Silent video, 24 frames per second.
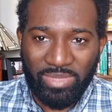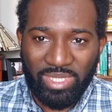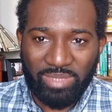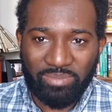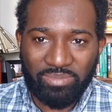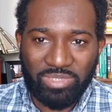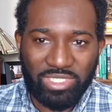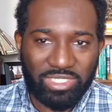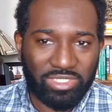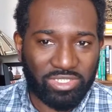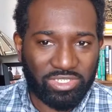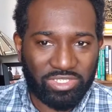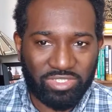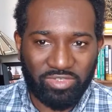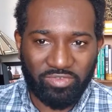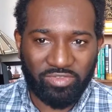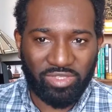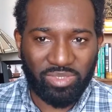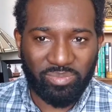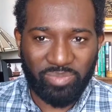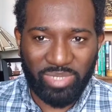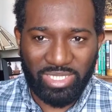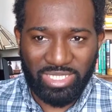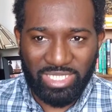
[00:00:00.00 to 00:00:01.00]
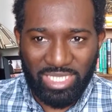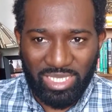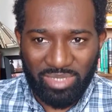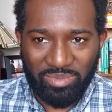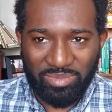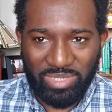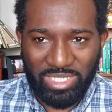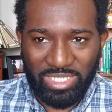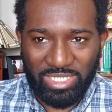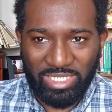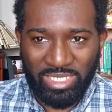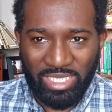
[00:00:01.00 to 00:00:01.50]
because of the
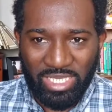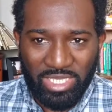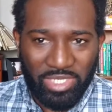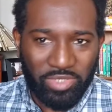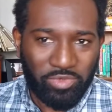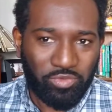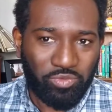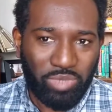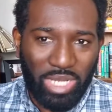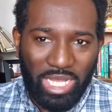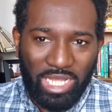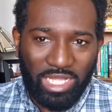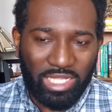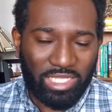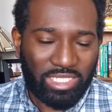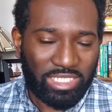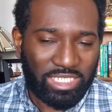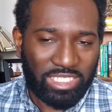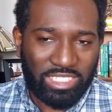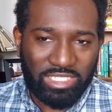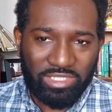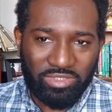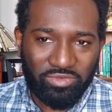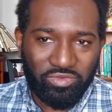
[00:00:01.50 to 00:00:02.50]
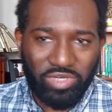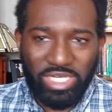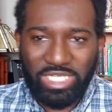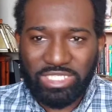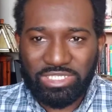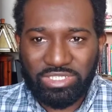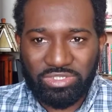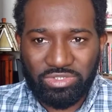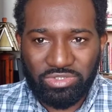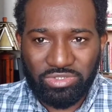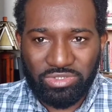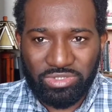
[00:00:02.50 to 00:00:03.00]
pandemic, while in the
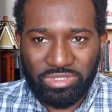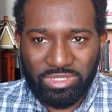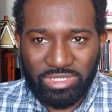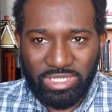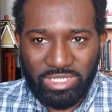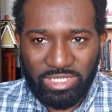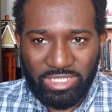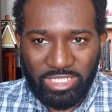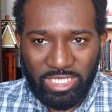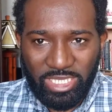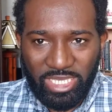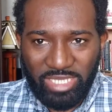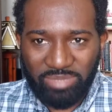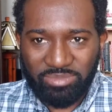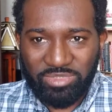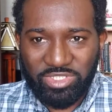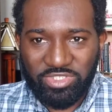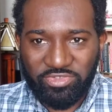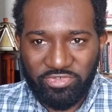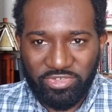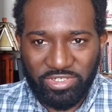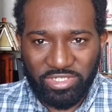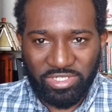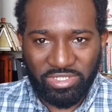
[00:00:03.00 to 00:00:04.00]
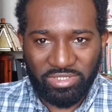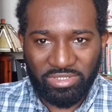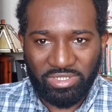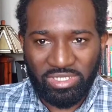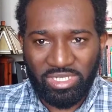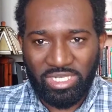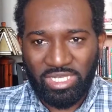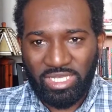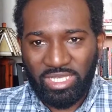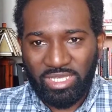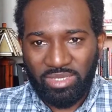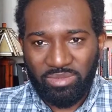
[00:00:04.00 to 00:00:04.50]
Western Hemisphere,
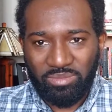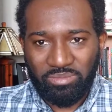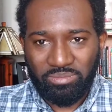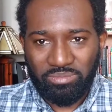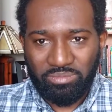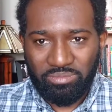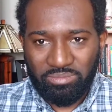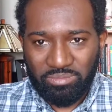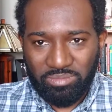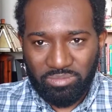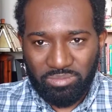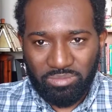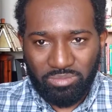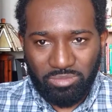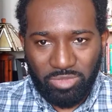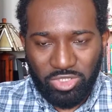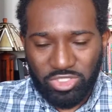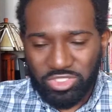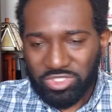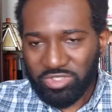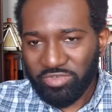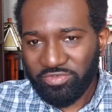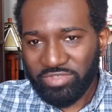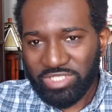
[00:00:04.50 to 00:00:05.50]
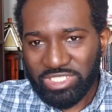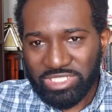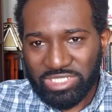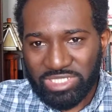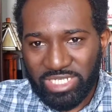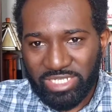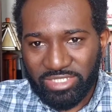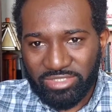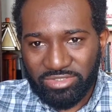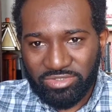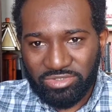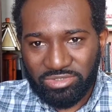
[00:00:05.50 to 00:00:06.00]
most of these
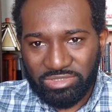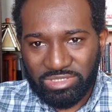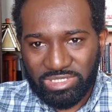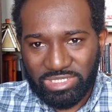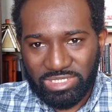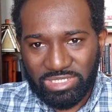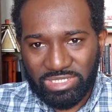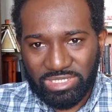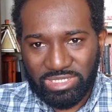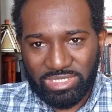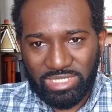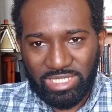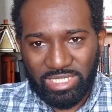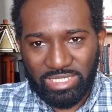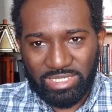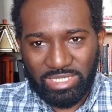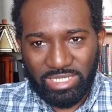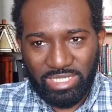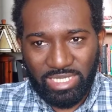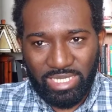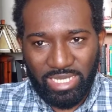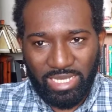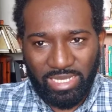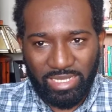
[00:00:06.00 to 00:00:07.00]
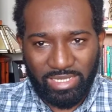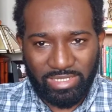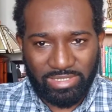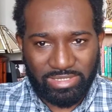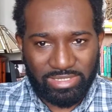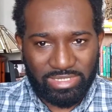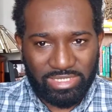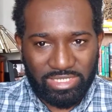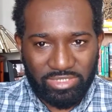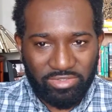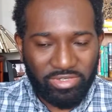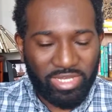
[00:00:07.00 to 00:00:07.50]
countries
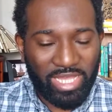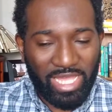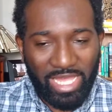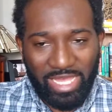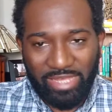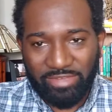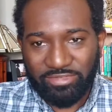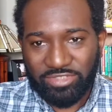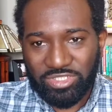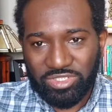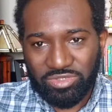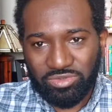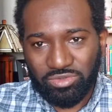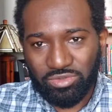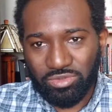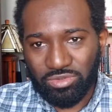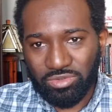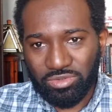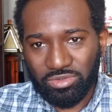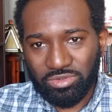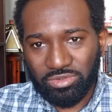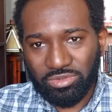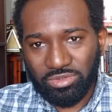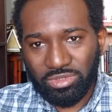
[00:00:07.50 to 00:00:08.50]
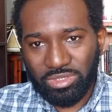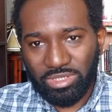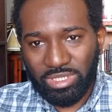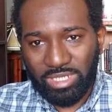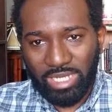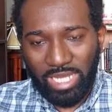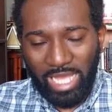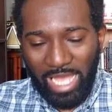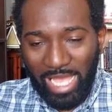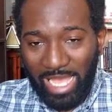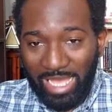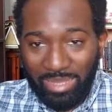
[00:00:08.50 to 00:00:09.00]
still have school
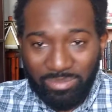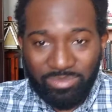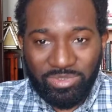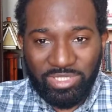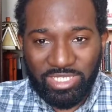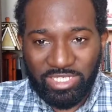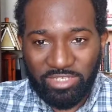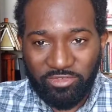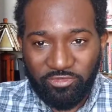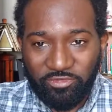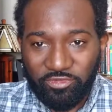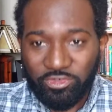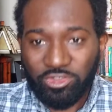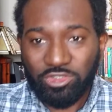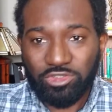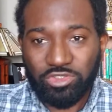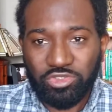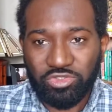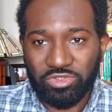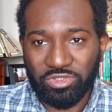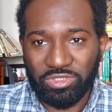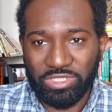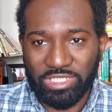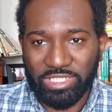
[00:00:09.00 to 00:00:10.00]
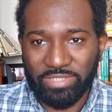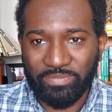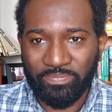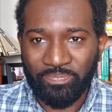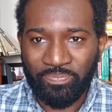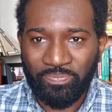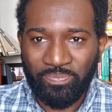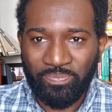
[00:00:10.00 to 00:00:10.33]
happening virtually